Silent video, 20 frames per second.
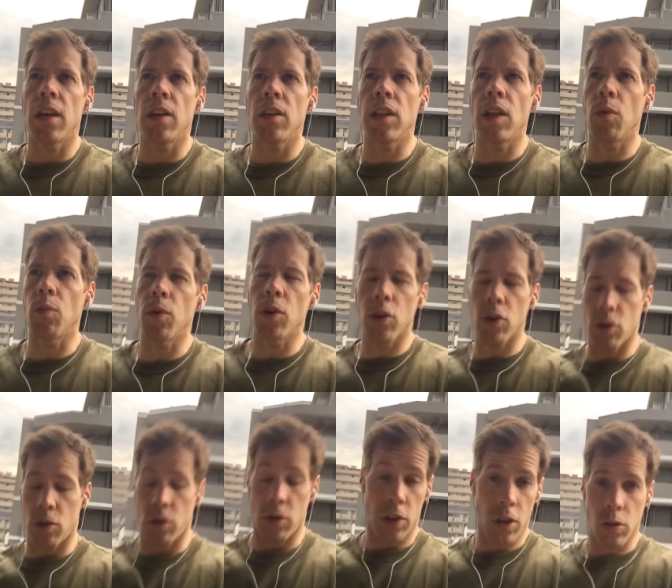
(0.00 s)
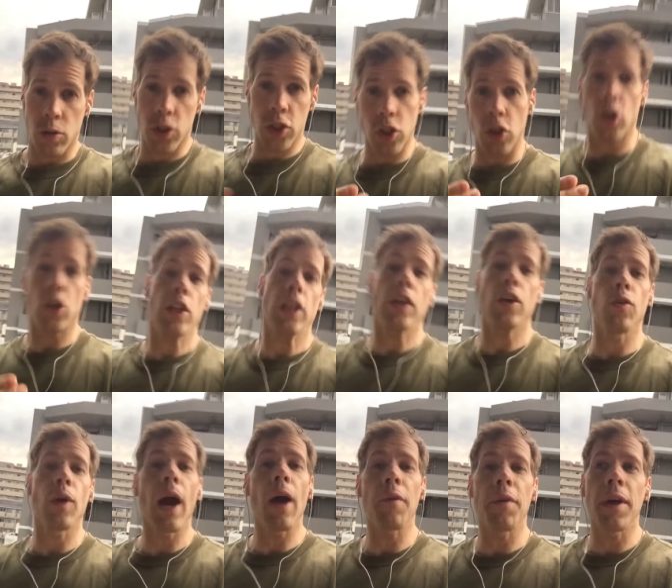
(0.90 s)
that were you know circling
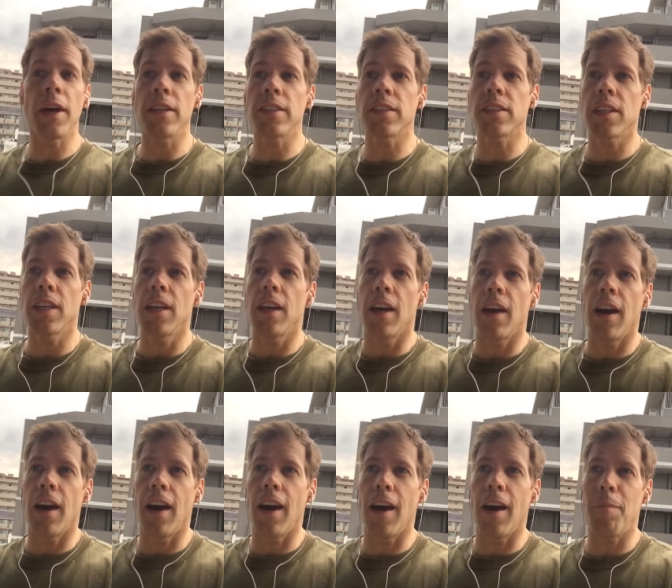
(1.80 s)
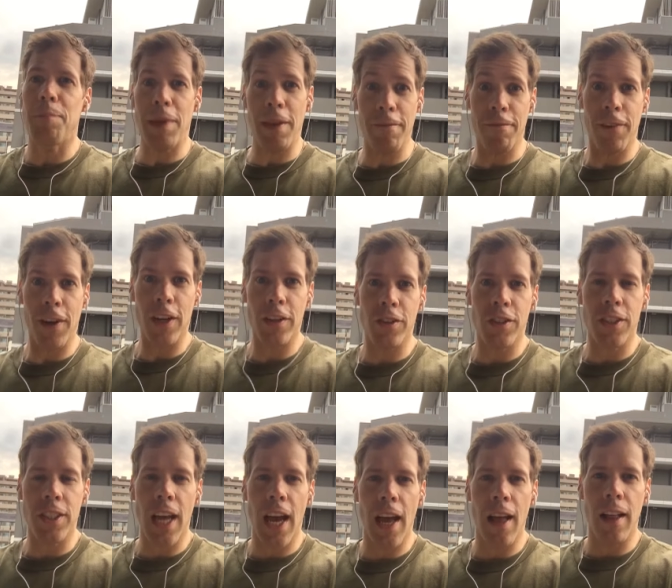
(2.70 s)
around us, uh, pit fighter
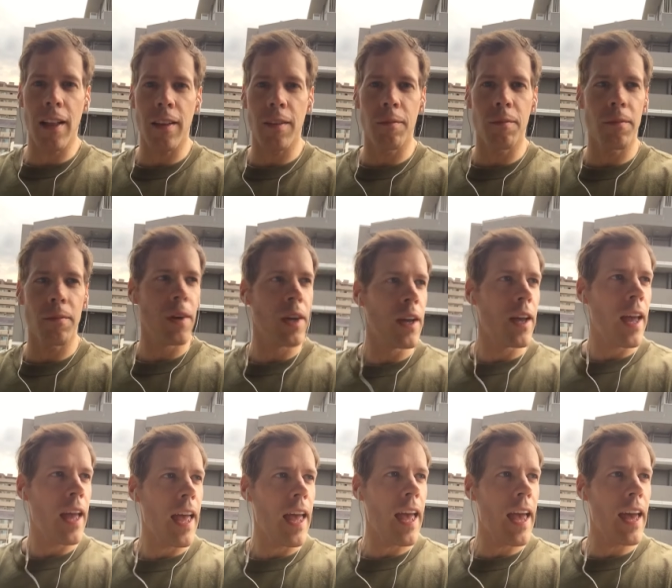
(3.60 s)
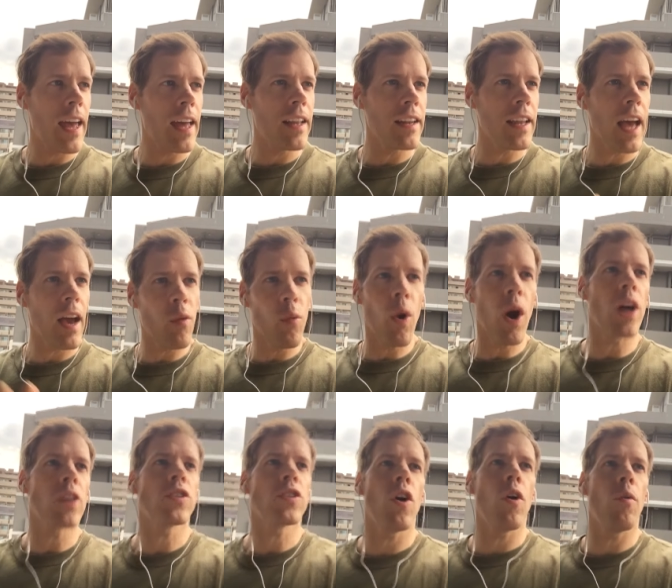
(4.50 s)
style, and I
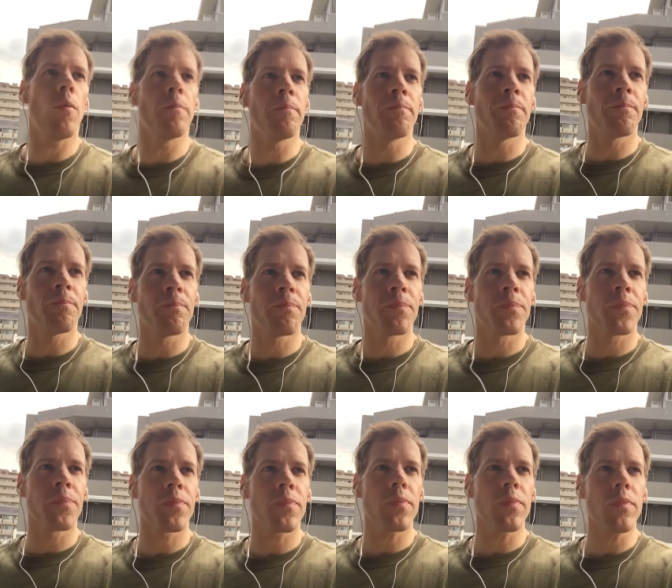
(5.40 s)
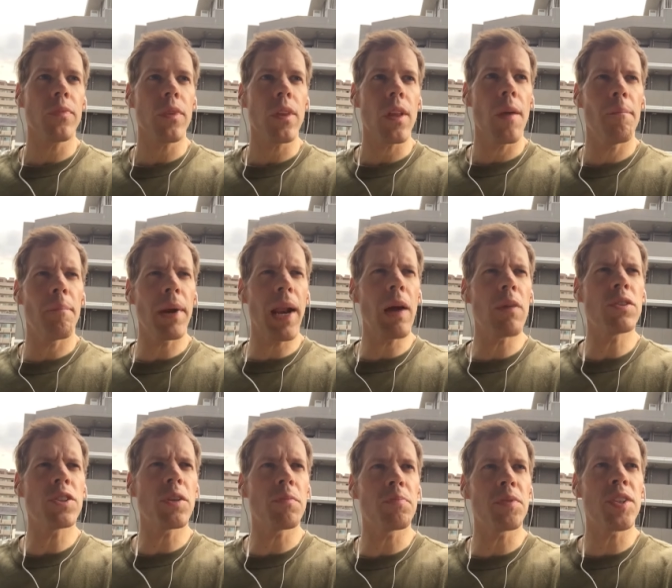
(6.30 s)
walked home. But I
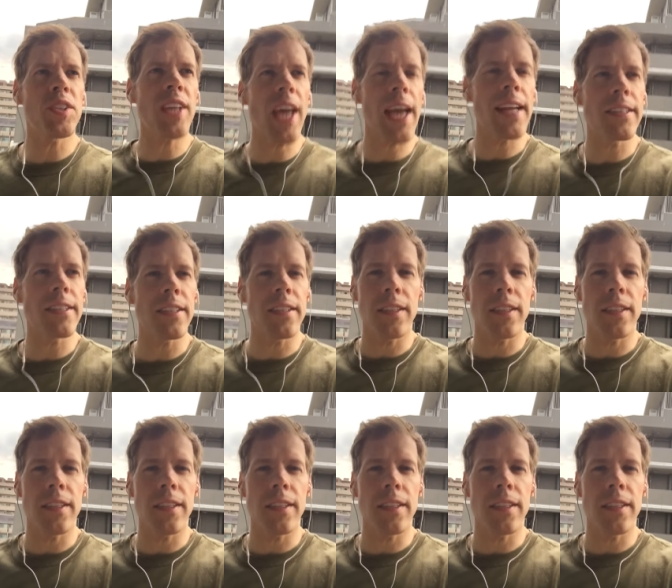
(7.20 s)
was upset.